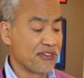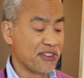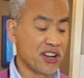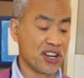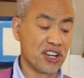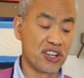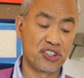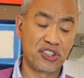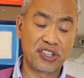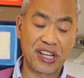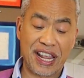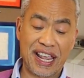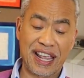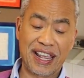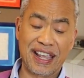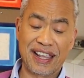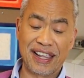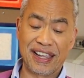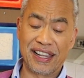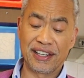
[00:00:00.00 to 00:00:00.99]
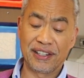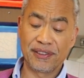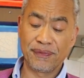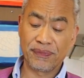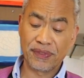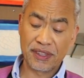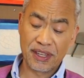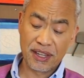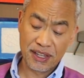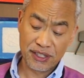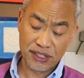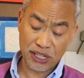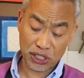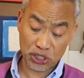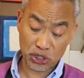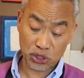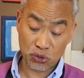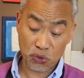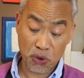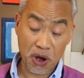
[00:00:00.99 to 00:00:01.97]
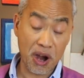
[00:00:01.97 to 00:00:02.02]
fridge, and
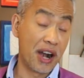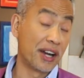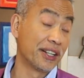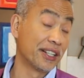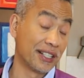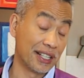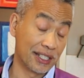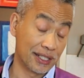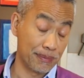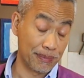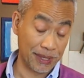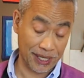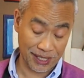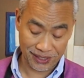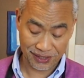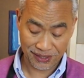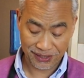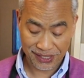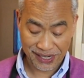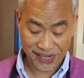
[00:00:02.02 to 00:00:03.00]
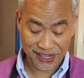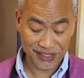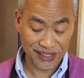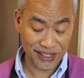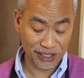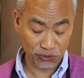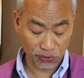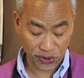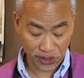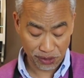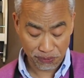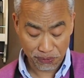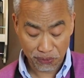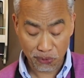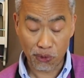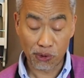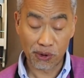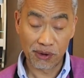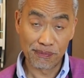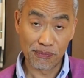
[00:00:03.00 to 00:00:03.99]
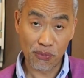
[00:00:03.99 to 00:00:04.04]
just to harden it a bit, and then we'll
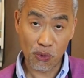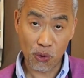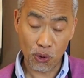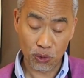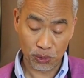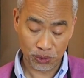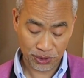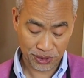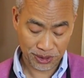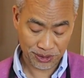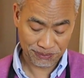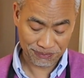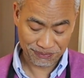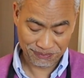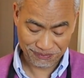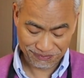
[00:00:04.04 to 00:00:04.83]
form balls.